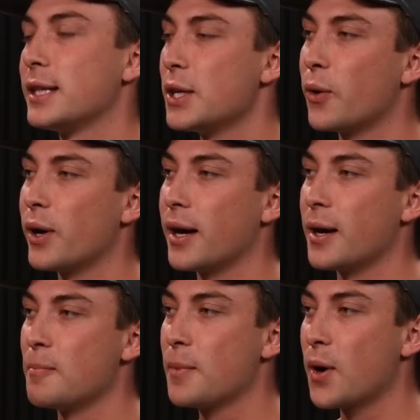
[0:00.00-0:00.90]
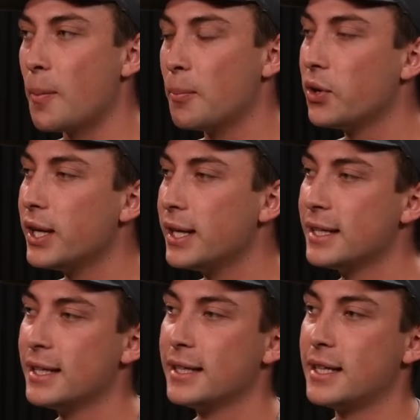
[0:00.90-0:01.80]
that you're in a company
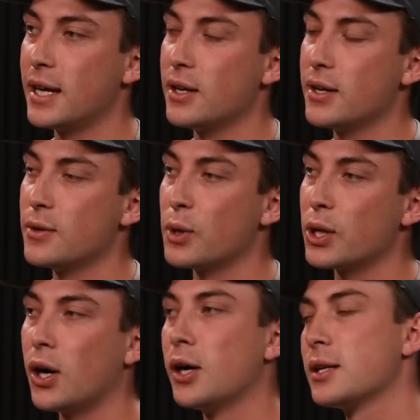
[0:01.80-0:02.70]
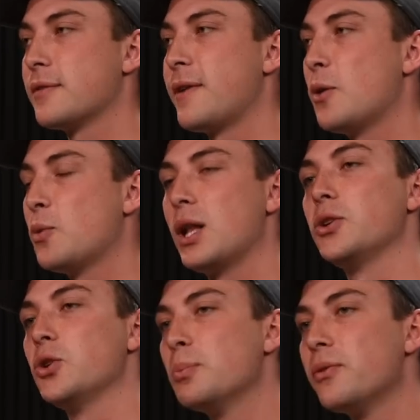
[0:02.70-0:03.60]
that regardless of how well
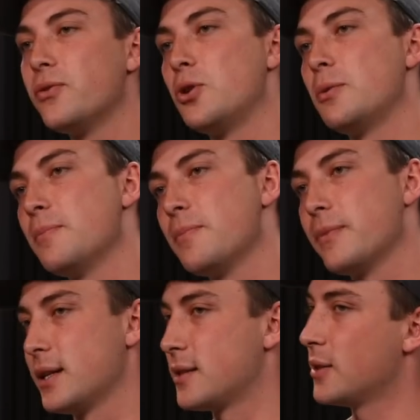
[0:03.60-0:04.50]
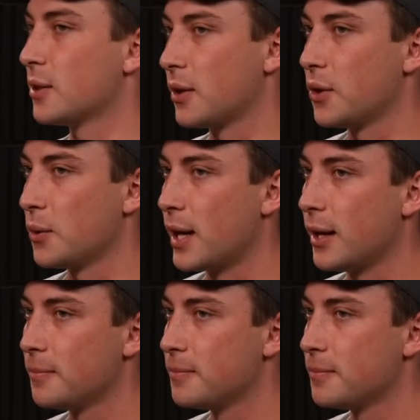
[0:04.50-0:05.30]
you perform, it's still going to do well.